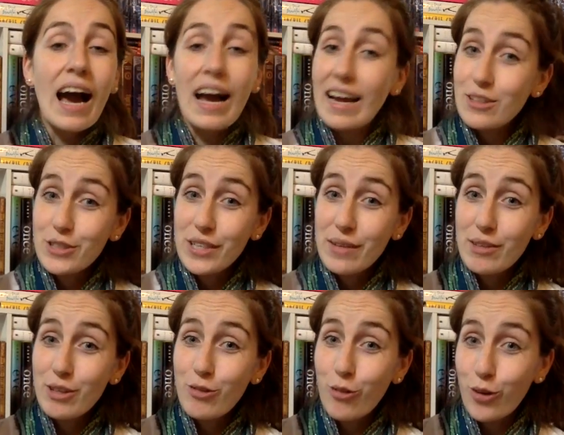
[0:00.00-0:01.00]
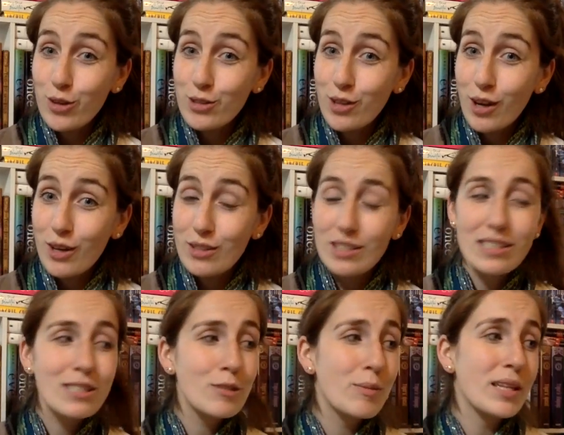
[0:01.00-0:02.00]
I actually gave this 4 stars.
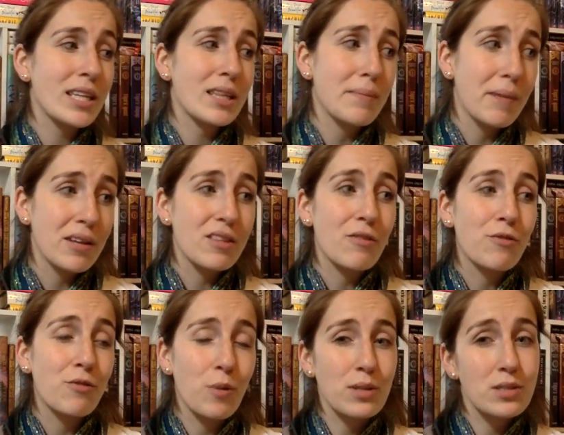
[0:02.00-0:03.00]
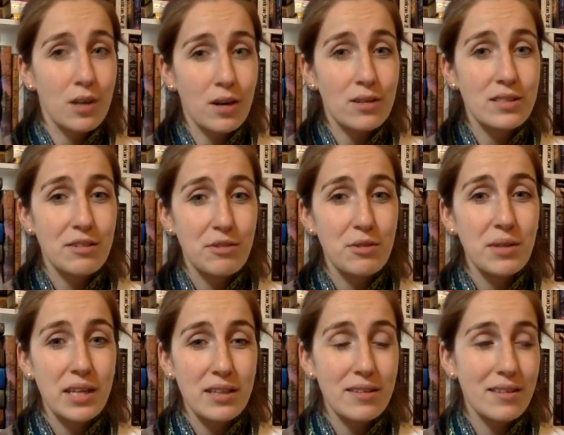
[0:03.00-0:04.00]
This has been, like, the month of 4 stars. If you,
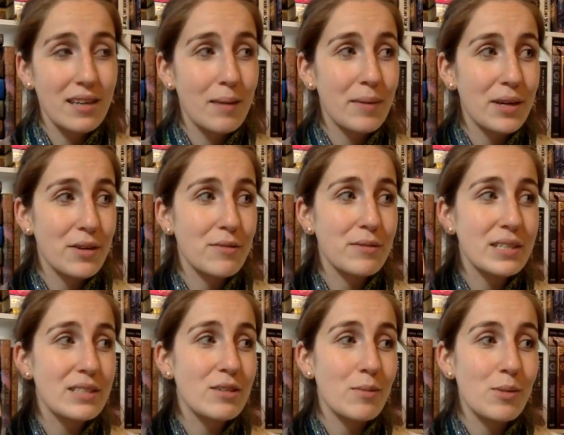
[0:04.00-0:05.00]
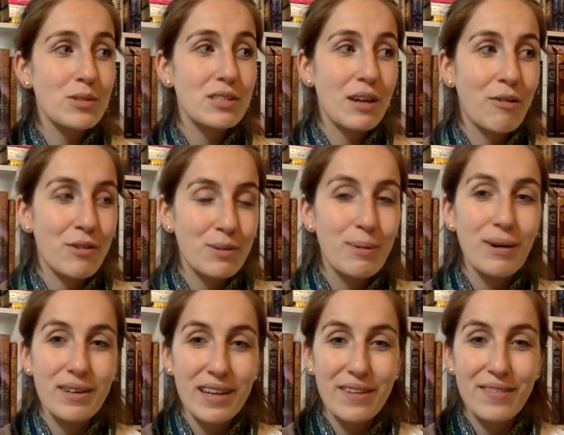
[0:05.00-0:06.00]
like, look at my Goodreads, almost every
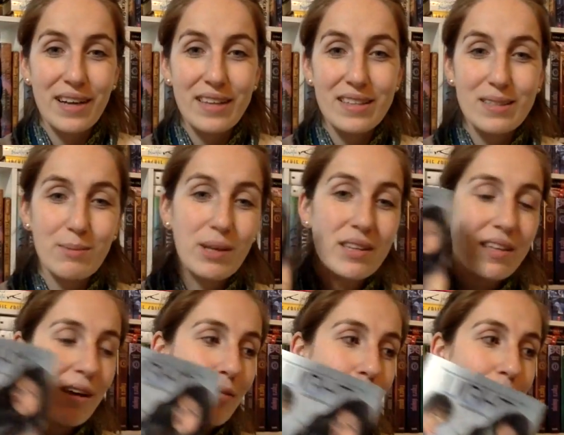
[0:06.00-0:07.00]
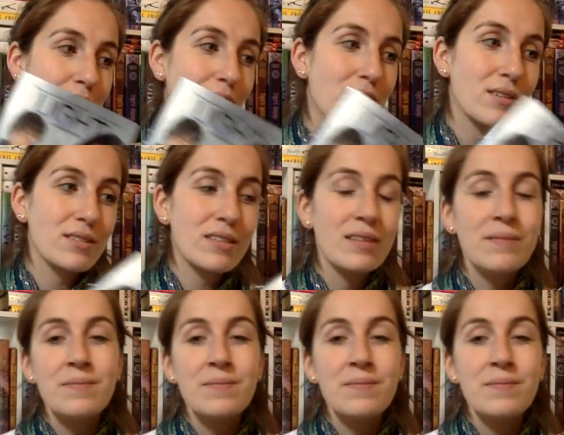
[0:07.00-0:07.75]
book I read this month got 4 stars.